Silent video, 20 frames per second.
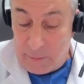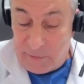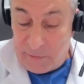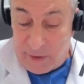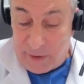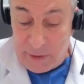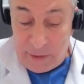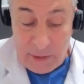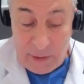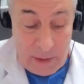
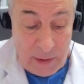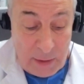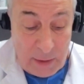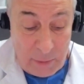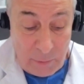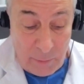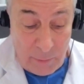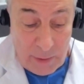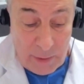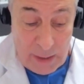finally
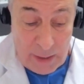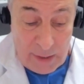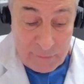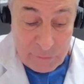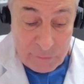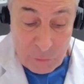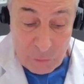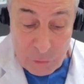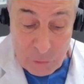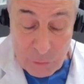we have
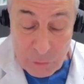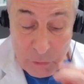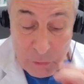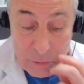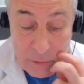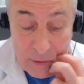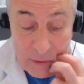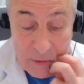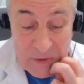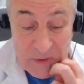to
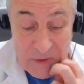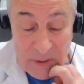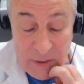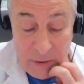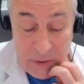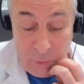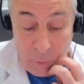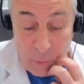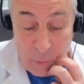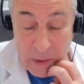do
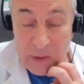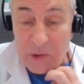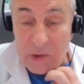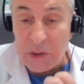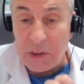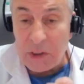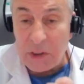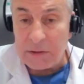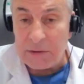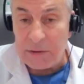in one
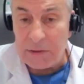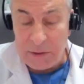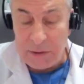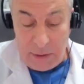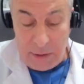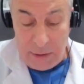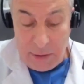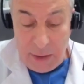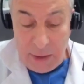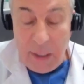shot
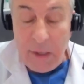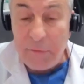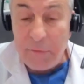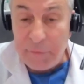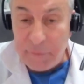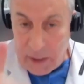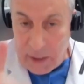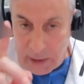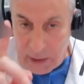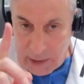
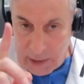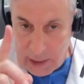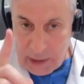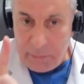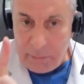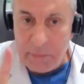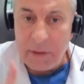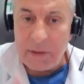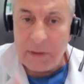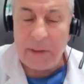if
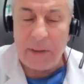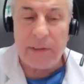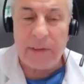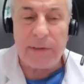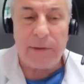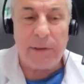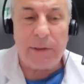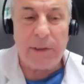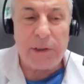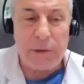alignment is
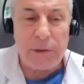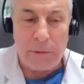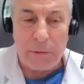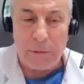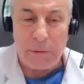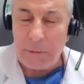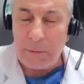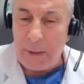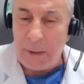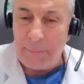the
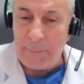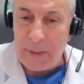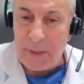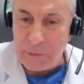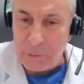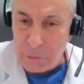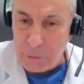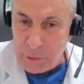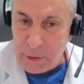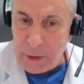issue. I'm
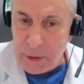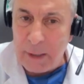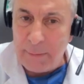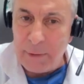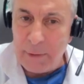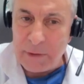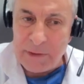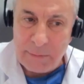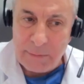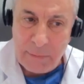not talking
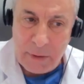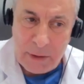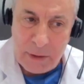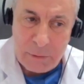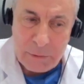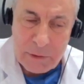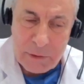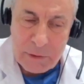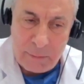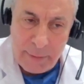about somebody
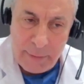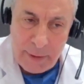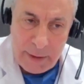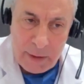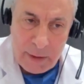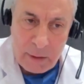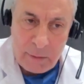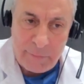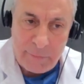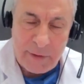who's
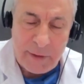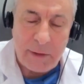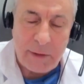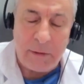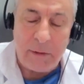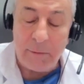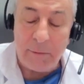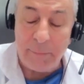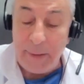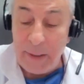complaining of
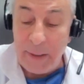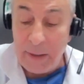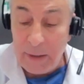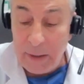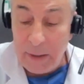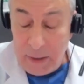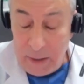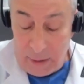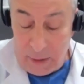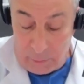radicular pain.
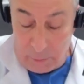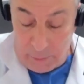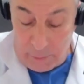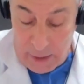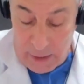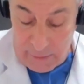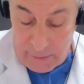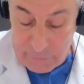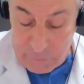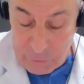We
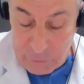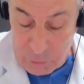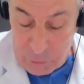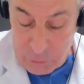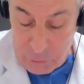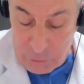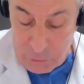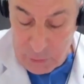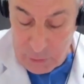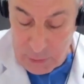have to
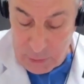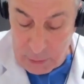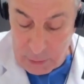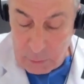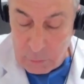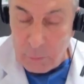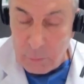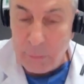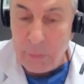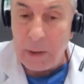do a
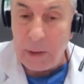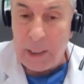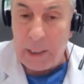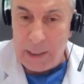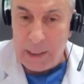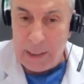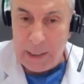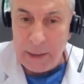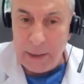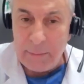global
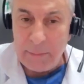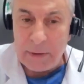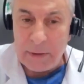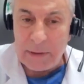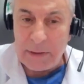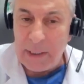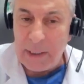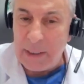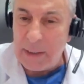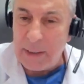
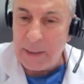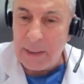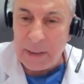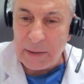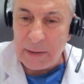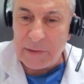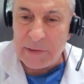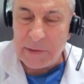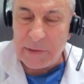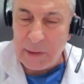alignment and
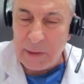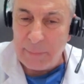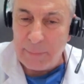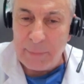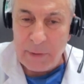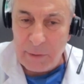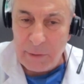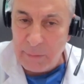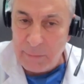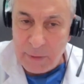not stop
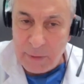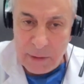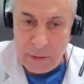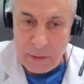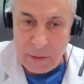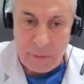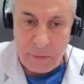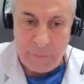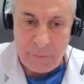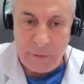in the
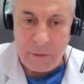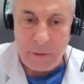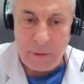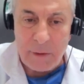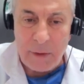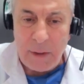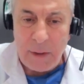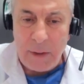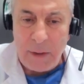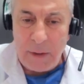middle of the,
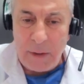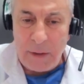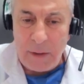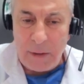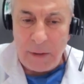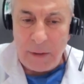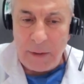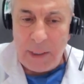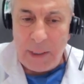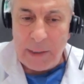
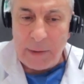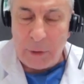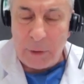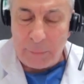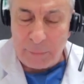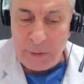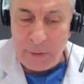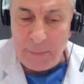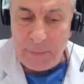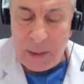and
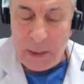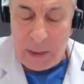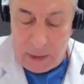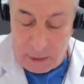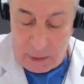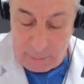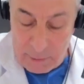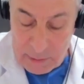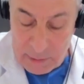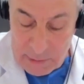optimal
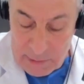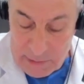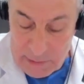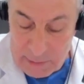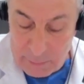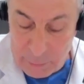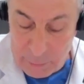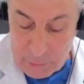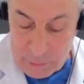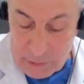alignment is
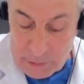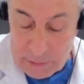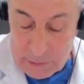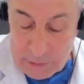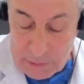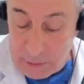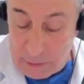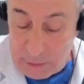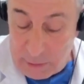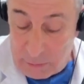
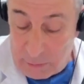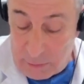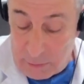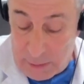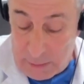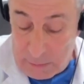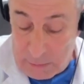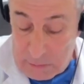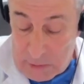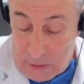important. So,